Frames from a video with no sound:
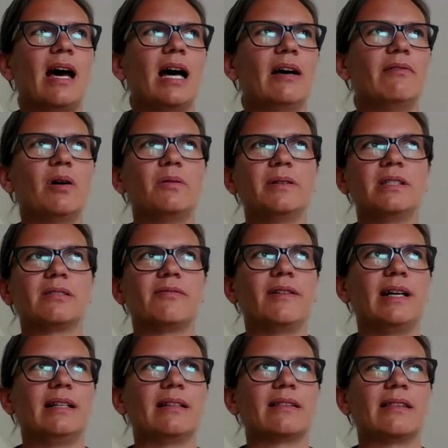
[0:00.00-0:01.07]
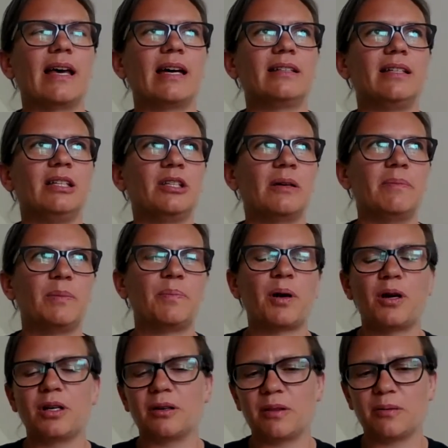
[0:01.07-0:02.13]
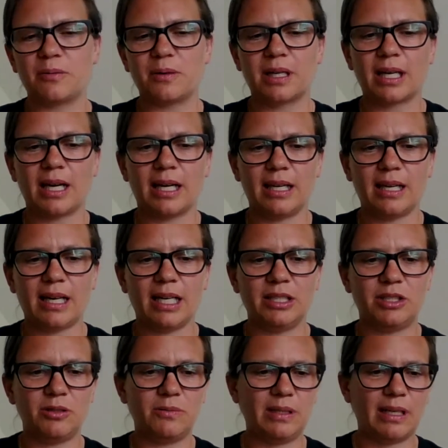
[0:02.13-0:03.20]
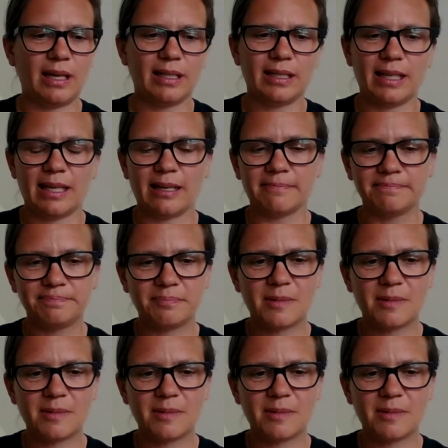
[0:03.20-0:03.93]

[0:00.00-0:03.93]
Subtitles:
I've always felt that it can be part of the work I do in IKEA.